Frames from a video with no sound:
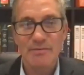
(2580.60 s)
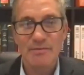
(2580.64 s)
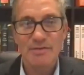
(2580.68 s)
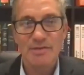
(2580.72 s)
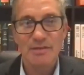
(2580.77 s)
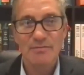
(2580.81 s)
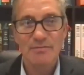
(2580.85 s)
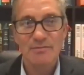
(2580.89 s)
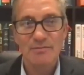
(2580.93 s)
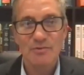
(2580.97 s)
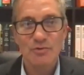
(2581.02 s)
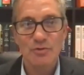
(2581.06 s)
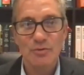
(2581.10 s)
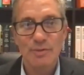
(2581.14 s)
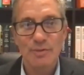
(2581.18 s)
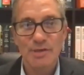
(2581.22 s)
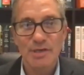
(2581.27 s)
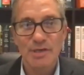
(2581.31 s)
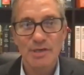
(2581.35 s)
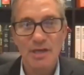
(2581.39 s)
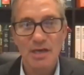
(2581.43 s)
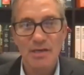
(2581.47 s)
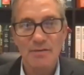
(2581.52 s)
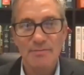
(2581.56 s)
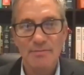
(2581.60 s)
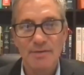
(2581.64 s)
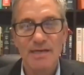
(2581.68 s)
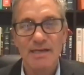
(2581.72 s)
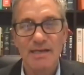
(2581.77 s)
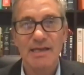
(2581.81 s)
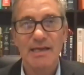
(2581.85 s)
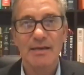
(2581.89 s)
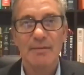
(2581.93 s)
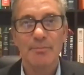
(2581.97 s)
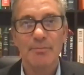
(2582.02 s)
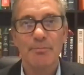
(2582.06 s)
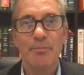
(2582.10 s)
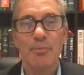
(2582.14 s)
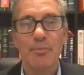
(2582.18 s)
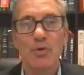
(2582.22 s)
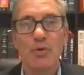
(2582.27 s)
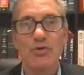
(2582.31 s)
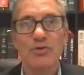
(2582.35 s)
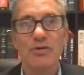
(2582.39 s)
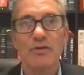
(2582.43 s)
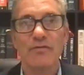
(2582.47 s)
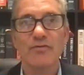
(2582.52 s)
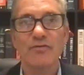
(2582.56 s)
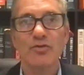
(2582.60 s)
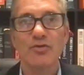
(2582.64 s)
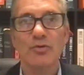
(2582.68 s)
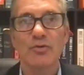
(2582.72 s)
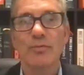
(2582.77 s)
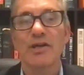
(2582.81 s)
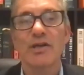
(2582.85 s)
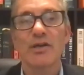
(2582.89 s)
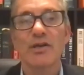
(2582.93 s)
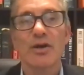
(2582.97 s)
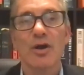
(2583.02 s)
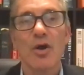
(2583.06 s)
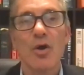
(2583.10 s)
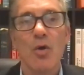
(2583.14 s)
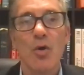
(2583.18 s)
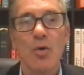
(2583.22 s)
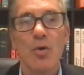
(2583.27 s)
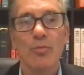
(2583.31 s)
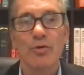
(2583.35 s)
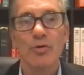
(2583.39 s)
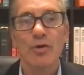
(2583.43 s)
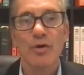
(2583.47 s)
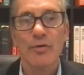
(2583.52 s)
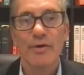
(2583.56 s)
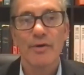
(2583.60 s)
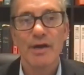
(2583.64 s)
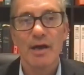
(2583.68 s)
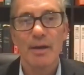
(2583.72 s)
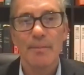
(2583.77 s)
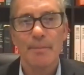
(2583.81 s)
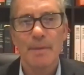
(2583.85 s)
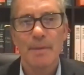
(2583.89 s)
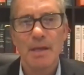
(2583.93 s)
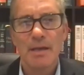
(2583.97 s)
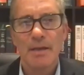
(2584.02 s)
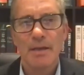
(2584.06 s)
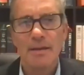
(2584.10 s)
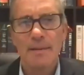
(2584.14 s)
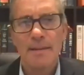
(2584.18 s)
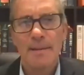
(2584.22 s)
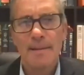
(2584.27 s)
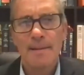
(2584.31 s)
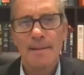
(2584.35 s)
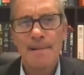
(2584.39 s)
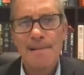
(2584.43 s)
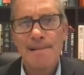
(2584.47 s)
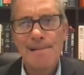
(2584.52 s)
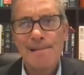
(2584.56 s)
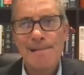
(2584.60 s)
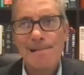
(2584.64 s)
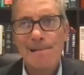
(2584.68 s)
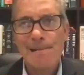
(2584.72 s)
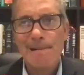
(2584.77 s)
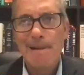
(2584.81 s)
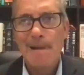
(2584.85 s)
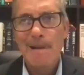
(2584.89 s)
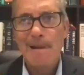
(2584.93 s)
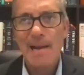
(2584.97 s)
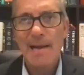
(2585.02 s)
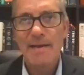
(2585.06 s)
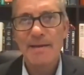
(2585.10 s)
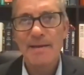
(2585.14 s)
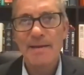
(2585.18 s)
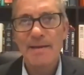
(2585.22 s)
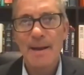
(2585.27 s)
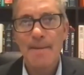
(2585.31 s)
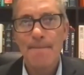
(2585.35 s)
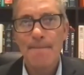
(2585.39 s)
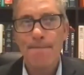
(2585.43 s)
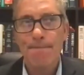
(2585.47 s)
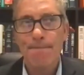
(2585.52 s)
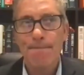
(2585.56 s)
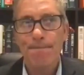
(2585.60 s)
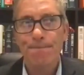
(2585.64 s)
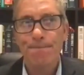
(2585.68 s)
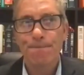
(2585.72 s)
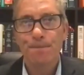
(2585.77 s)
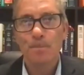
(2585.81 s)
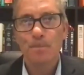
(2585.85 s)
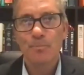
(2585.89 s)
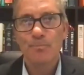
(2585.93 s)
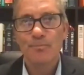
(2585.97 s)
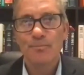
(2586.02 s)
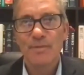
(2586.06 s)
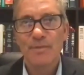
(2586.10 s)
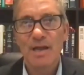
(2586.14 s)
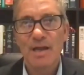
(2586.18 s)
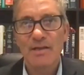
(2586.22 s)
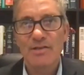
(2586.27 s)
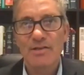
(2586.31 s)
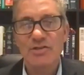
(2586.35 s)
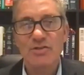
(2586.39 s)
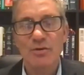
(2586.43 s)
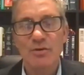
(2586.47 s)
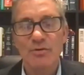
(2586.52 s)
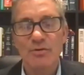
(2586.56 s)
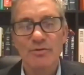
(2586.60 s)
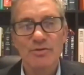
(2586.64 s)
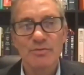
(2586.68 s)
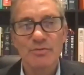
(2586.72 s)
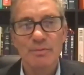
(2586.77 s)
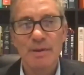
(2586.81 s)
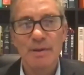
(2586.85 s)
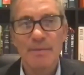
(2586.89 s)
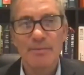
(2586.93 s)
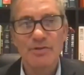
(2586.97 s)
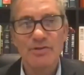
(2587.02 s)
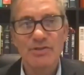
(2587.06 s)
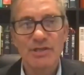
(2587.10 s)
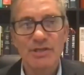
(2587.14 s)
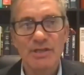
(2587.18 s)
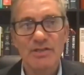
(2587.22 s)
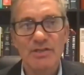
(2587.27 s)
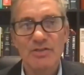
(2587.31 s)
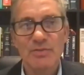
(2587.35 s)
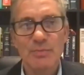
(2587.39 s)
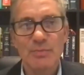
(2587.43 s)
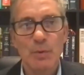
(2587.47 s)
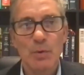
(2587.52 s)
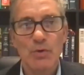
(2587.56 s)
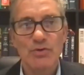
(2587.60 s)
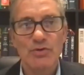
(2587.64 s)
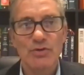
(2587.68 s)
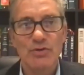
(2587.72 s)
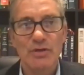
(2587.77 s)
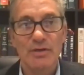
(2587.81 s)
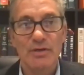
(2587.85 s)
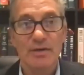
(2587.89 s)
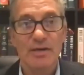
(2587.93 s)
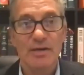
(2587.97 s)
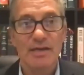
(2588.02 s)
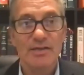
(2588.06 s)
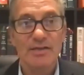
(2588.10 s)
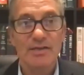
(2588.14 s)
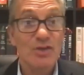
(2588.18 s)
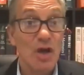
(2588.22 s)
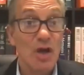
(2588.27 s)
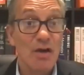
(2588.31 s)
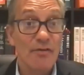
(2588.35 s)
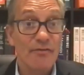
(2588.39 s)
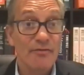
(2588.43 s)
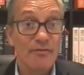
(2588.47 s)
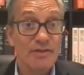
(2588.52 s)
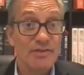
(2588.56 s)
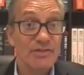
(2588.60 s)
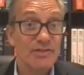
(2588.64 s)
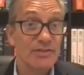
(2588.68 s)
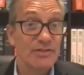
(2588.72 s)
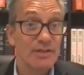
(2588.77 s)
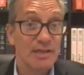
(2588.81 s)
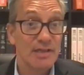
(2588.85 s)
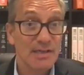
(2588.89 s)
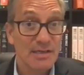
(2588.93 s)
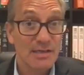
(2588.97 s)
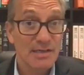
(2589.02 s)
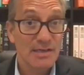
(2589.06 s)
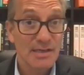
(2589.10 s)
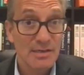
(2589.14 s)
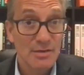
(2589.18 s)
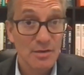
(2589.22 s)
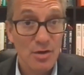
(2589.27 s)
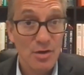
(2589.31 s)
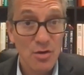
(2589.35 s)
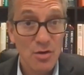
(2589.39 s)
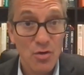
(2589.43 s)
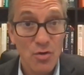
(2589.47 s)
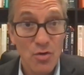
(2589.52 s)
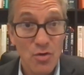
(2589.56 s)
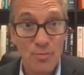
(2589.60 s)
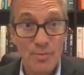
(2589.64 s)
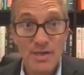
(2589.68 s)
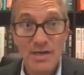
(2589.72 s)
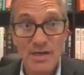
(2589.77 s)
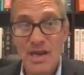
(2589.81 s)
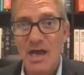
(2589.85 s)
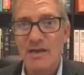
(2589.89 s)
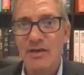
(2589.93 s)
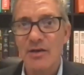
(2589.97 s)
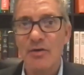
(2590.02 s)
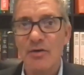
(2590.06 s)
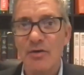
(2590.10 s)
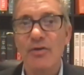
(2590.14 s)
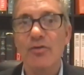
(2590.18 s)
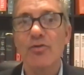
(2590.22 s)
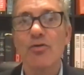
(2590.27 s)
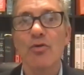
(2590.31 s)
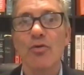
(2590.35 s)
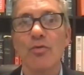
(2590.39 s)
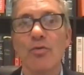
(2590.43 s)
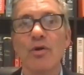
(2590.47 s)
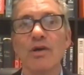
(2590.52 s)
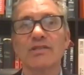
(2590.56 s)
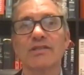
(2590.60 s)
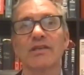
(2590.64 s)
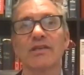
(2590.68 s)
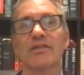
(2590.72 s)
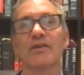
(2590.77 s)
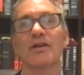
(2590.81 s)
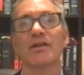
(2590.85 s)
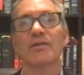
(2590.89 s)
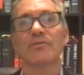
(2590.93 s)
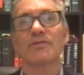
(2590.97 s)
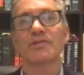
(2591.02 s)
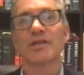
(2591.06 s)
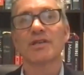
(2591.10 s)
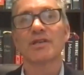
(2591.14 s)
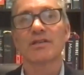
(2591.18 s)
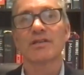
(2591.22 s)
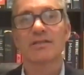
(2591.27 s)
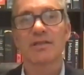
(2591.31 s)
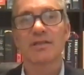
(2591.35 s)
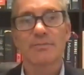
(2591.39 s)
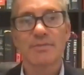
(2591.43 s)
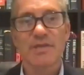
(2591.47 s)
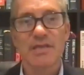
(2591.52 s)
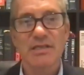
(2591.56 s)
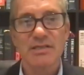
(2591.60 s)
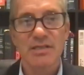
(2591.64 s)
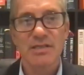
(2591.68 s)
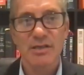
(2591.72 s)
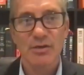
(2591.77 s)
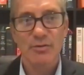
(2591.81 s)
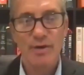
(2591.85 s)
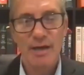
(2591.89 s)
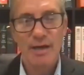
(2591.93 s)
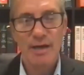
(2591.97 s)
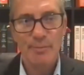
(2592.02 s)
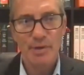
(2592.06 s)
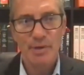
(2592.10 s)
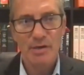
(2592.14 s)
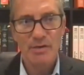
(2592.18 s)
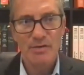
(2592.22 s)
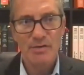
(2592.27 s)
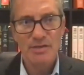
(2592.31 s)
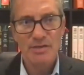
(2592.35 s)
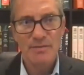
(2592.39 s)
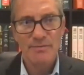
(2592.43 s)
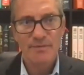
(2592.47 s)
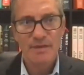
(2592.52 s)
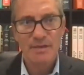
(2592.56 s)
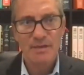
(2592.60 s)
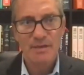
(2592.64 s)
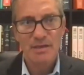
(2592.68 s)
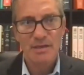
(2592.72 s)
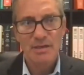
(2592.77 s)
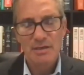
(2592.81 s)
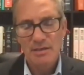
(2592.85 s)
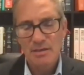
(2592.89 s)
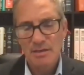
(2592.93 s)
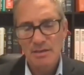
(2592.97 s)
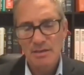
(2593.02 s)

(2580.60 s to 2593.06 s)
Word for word: He was a Truman nut, and he had a portrait of Truman in our home growing up. And um, I just always remember seeing this portrait in his office and in our home, and not knowing who it was. I thought he was like some distant grandpa or something.